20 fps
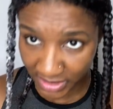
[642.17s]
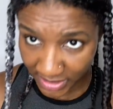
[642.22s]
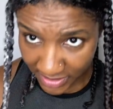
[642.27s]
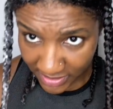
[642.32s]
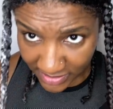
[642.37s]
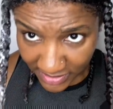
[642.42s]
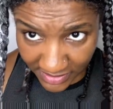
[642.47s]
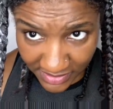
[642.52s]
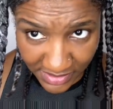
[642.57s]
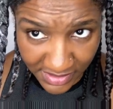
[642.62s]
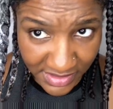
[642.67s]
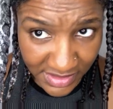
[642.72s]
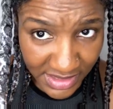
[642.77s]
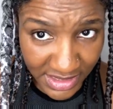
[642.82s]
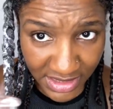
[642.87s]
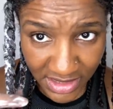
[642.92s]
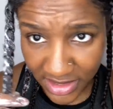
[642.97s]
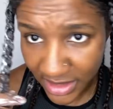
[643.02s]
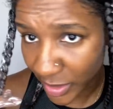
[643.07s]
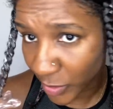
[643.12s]
So as I
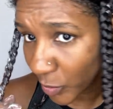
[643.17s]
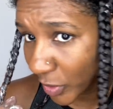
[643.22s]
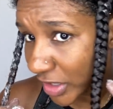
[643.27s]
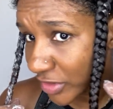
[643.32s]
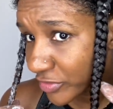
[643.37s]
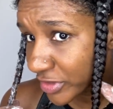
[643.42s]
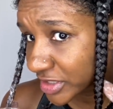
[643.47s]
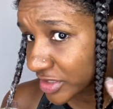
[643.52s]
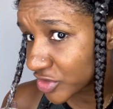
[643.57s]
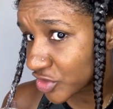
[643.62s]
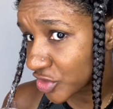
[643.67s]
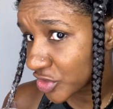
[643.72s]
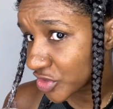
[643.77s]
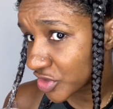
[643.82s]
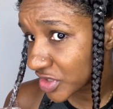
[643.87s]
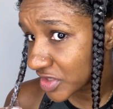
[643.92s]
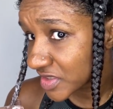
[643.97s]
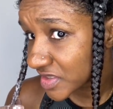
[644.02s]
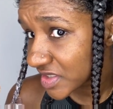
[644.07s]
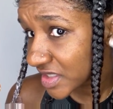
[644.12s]
said, that white residue, as
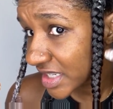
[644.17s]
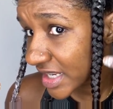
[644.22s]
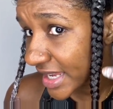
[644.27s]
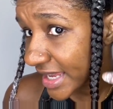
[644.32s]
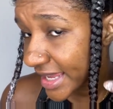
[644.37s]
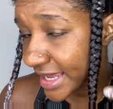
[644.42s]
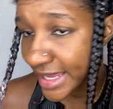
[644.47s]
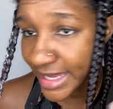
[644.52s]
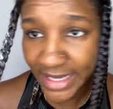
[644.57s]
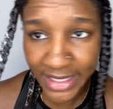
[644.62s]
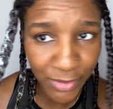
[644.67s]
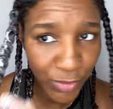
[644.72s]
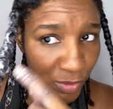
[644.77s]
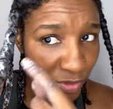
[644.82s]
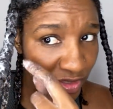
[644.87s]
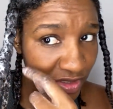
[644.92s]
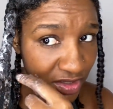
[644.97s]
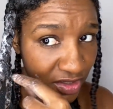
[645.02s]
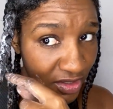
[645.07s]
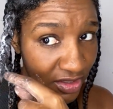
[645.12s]
you can see here, it will
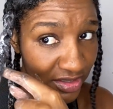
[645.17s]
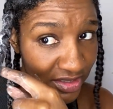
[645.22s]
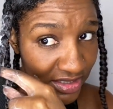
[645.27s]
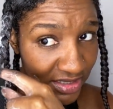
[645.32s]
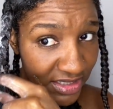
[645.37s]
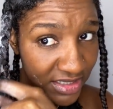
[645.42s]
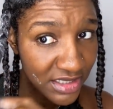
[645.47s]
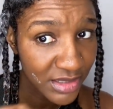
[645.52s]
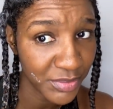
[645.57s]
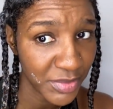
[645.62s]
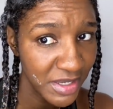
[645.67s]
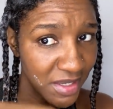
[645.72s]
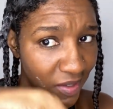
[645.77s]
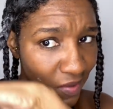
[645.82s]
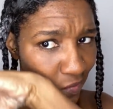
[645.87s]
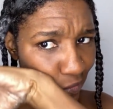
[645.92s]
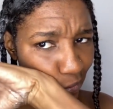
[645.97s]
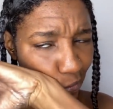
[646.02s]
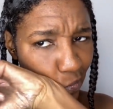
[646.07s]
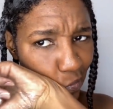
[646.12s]
start to
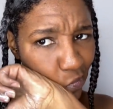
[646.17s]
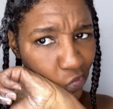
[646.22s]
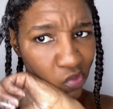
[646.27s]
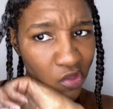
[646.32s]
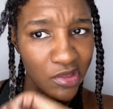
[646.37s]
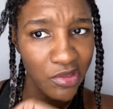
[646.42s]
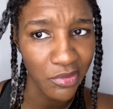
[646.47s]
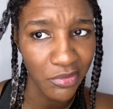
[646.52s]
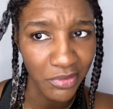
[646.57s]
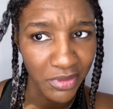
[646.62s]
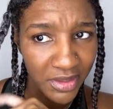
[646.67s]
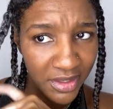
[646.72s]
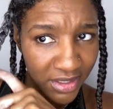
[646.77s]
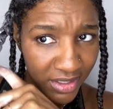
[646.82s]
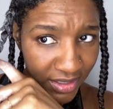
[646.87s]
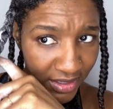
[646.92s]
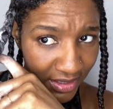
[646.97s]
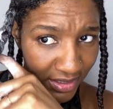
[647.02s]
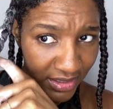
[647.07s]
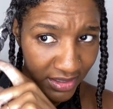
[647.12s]
disappear it
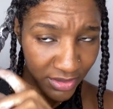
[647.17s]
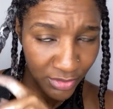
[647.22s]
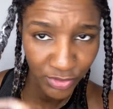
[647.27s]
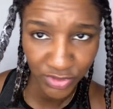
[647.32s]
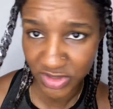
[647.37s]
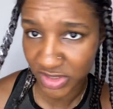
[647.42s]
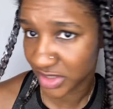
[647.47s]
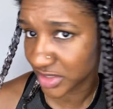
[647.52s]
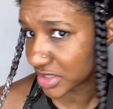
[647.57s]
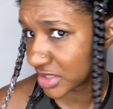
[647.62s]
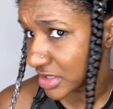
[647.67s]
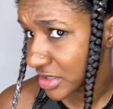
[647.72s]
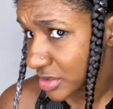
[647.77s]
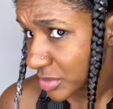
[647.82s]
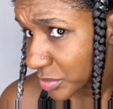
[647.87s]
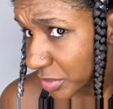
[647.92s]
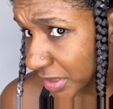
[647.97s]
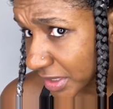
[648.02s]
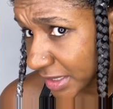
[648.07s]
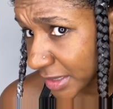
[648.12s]
will start to
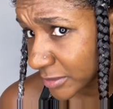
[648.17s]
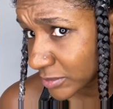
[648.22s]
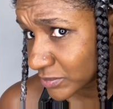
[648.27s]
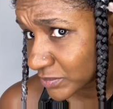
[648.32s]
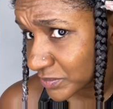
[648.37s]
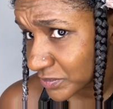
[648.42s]
disappear.